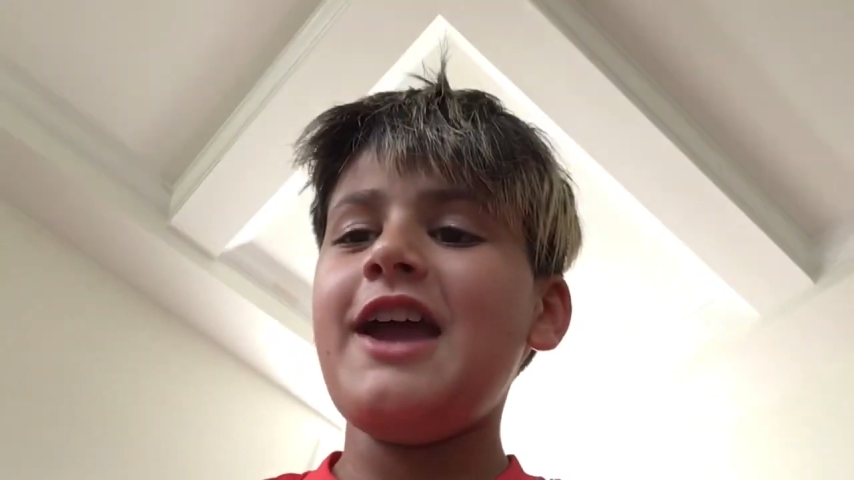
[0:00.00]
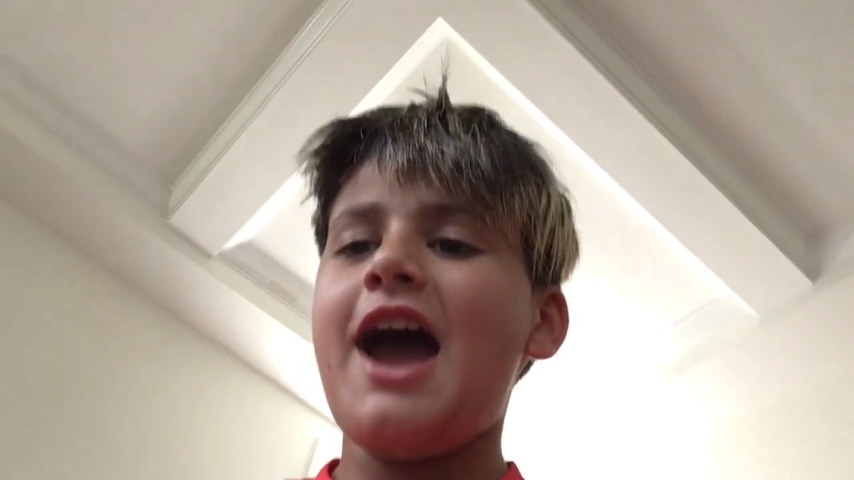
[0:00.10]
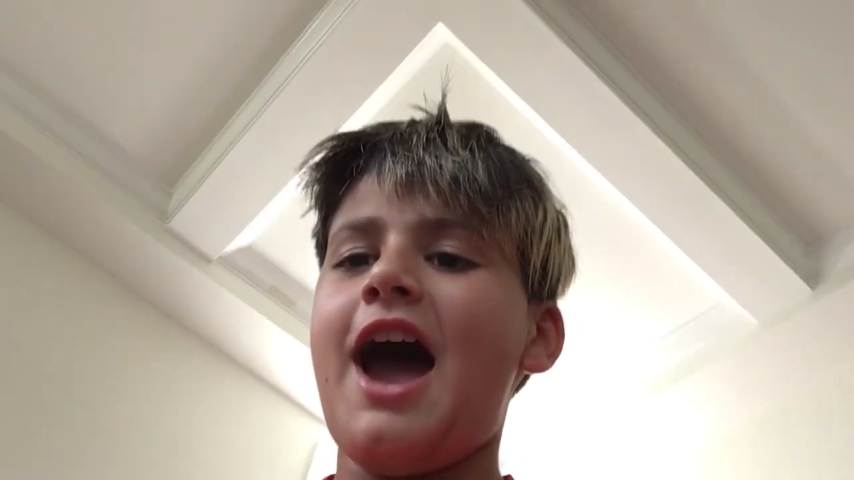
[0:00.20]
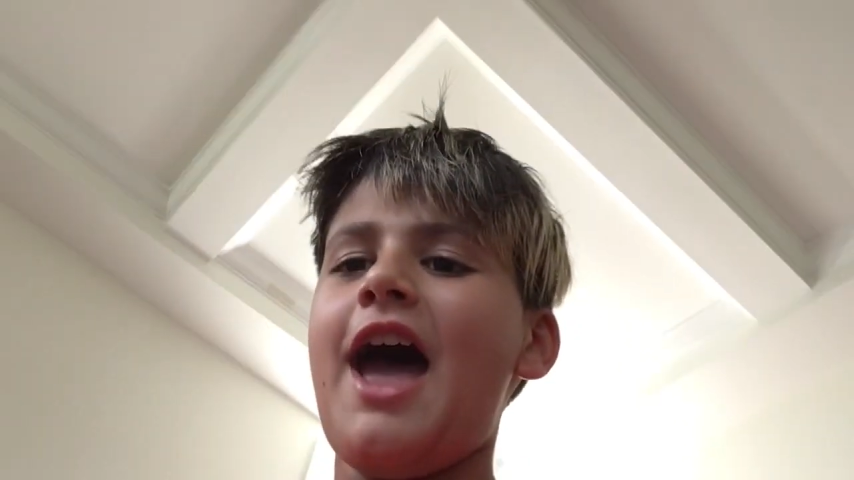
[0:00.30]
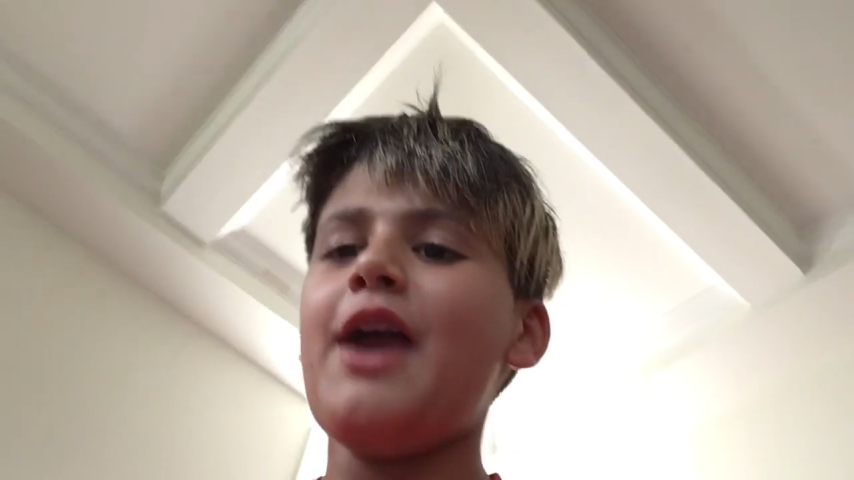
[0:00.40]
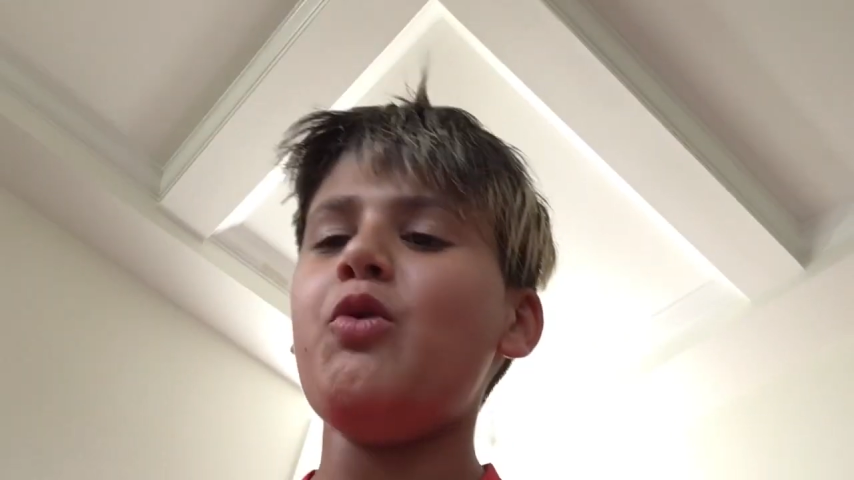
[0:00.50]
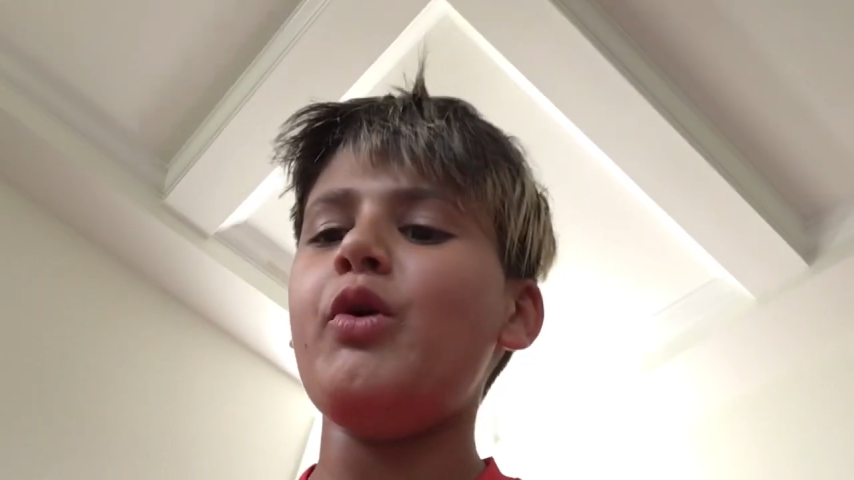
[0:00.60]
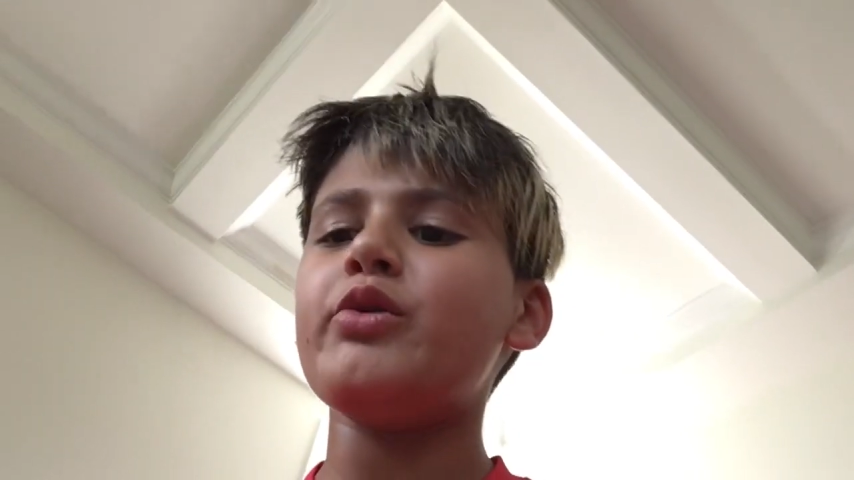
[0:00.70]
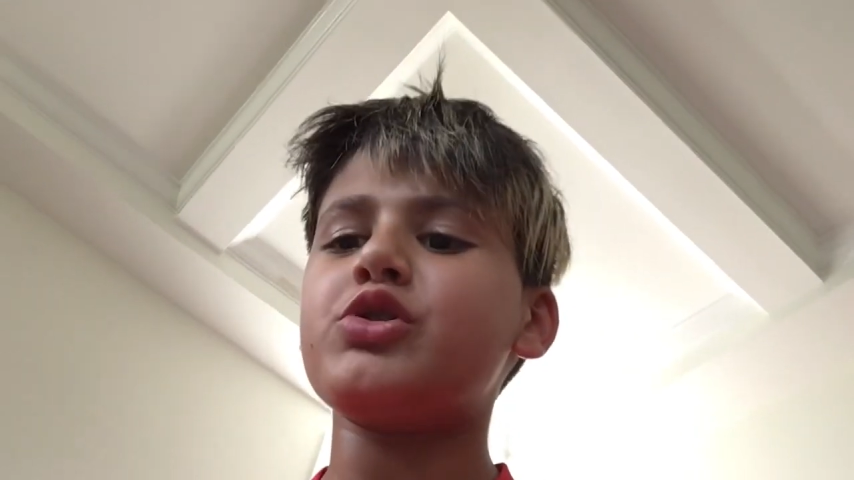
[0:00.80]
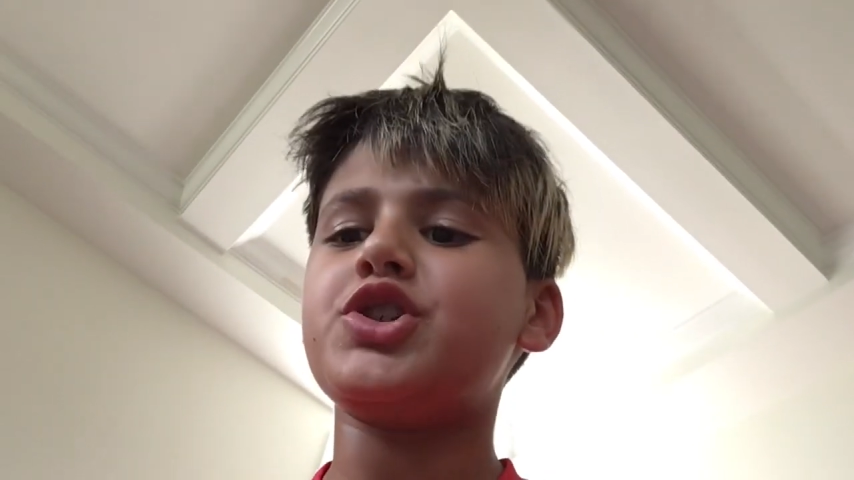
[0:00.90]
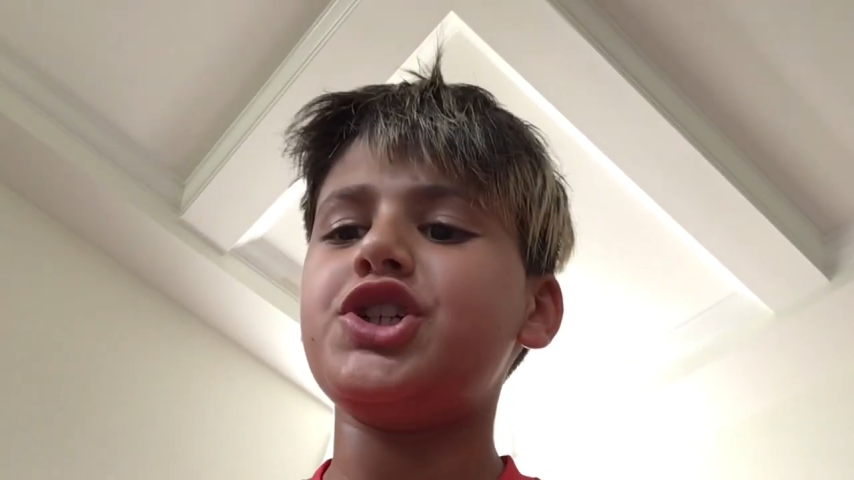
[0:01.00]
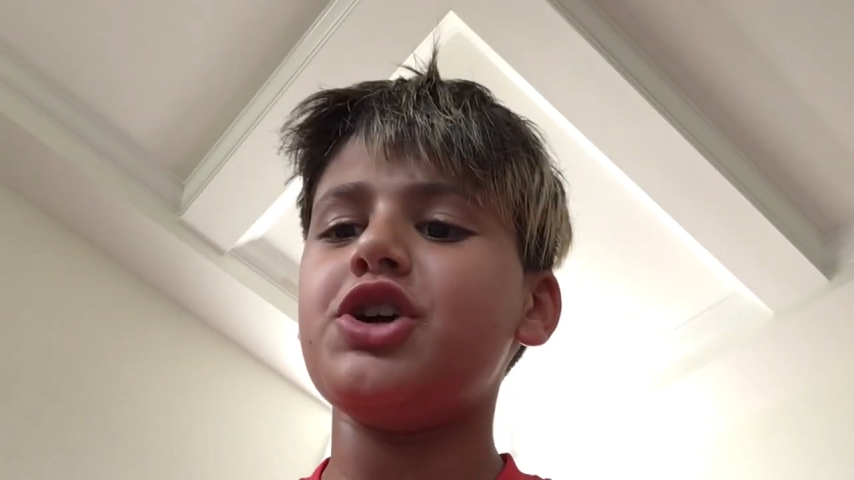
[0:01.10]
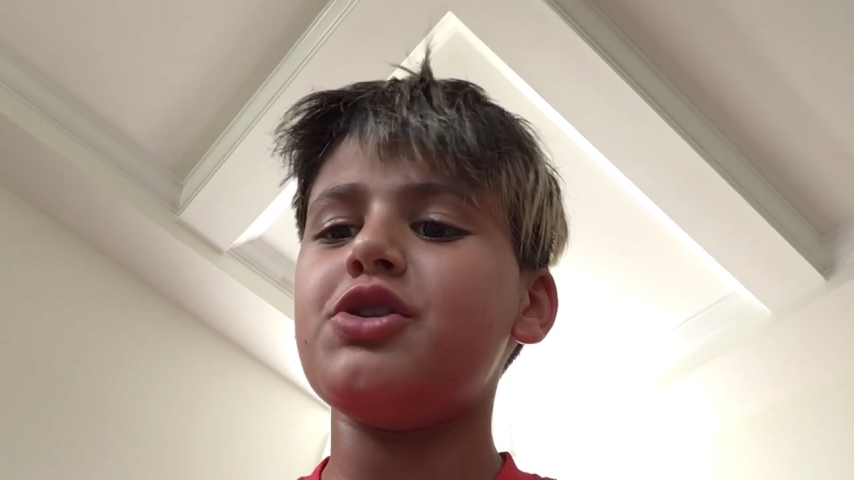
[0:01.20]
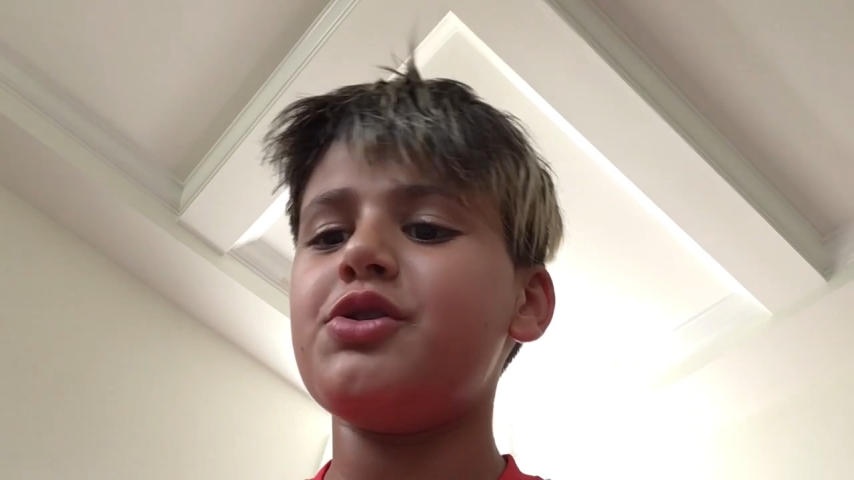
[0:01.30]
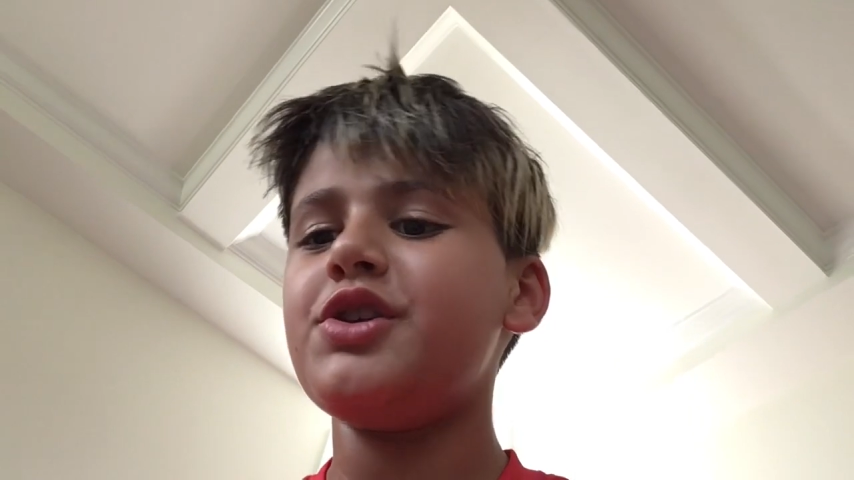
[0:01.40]
I will
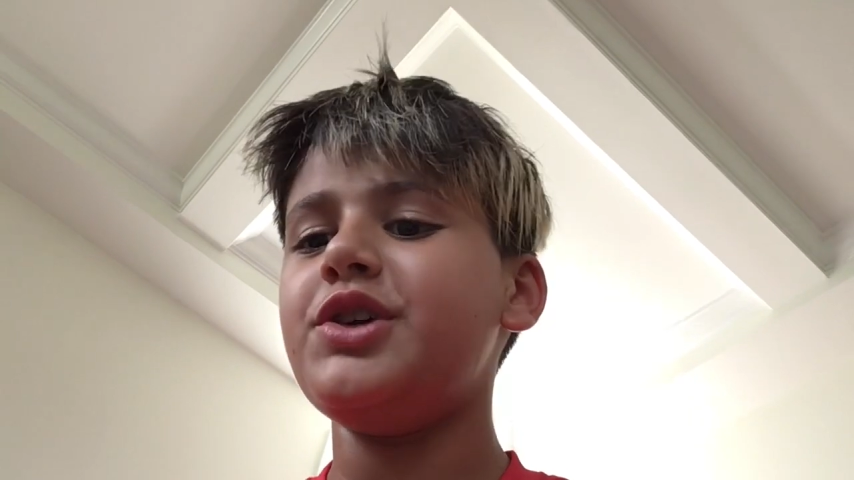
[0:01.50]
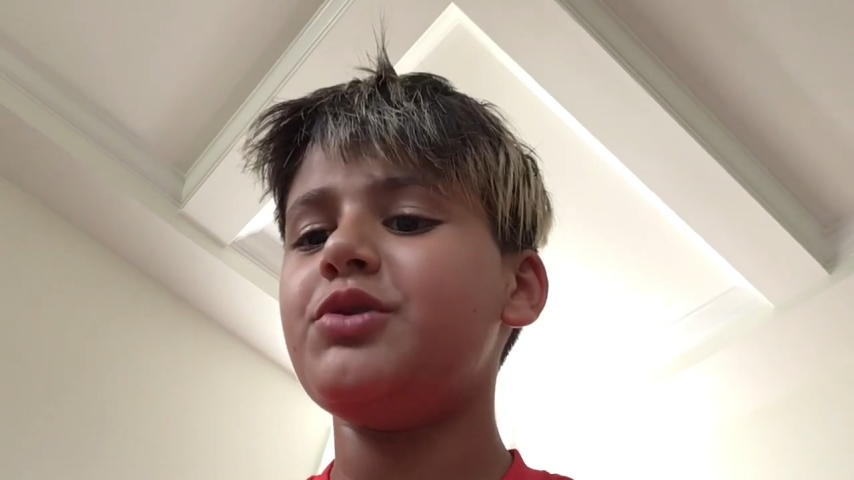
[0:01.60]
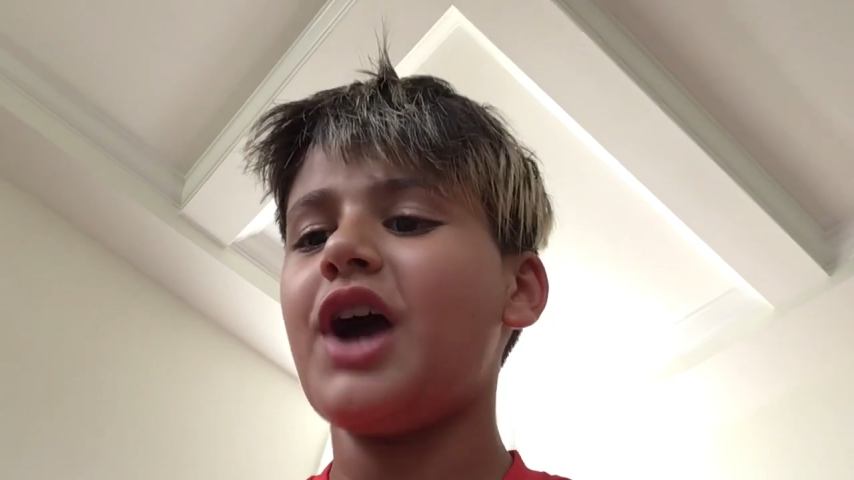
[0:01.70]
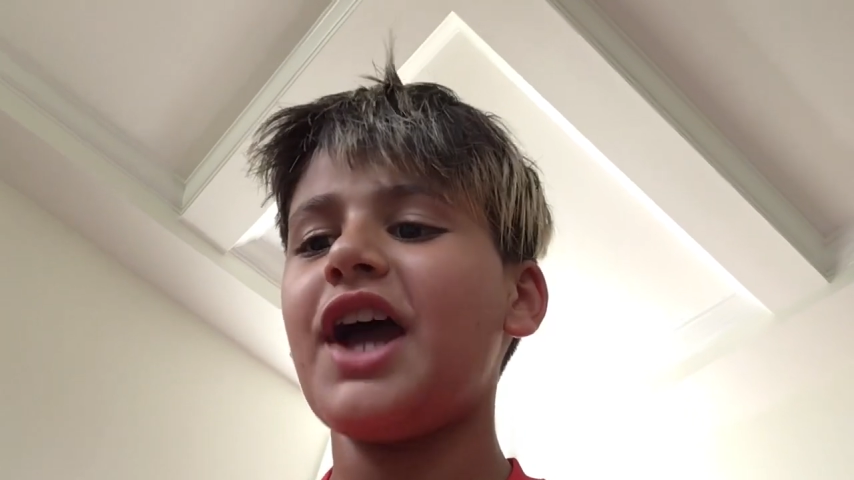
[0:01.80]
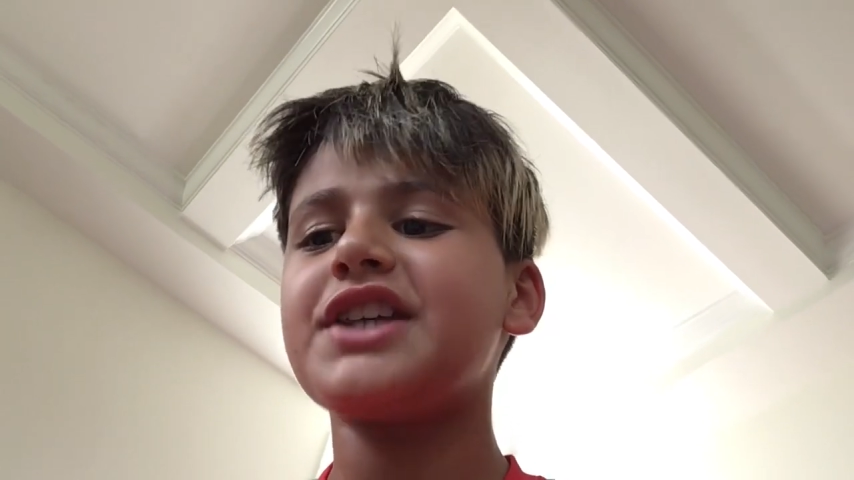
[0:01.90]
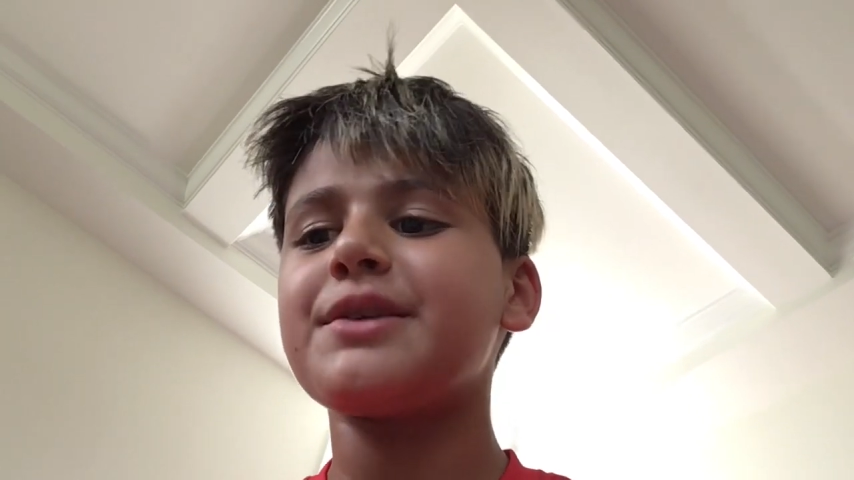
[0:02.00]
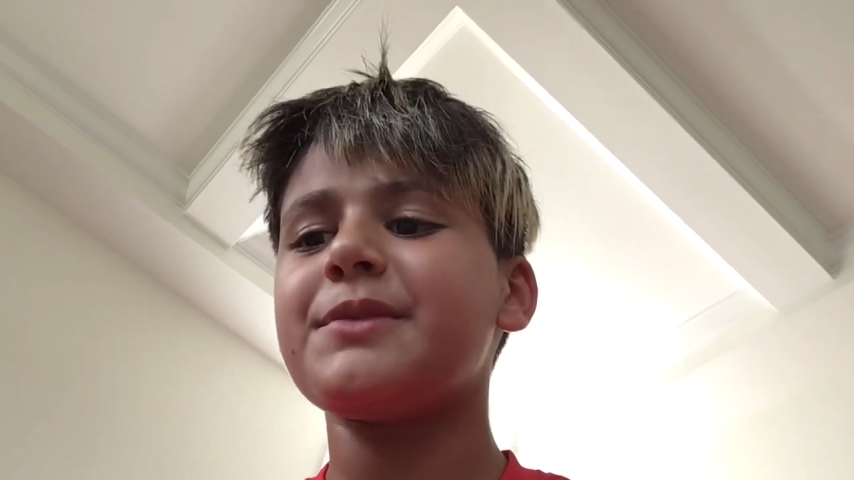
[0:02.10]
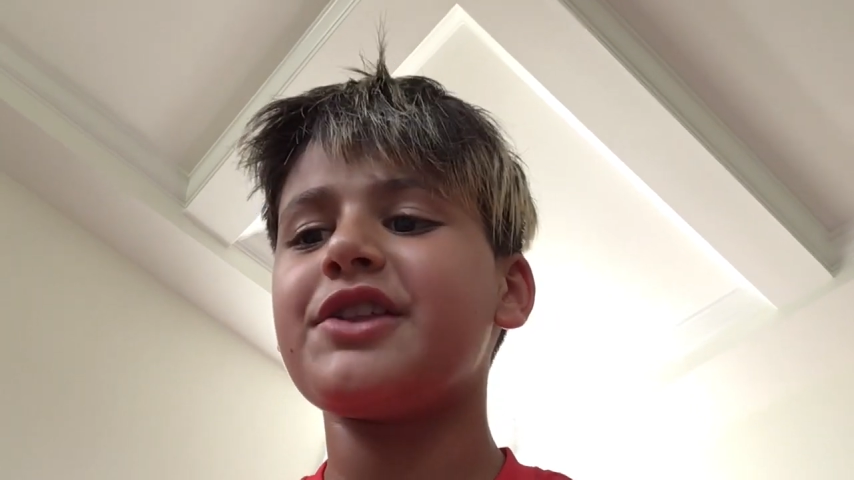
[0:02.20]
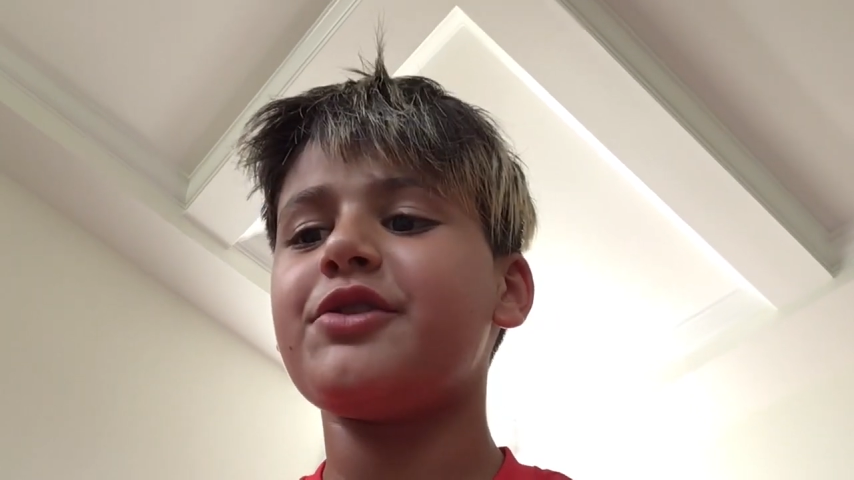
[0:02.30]
show you guys some of the,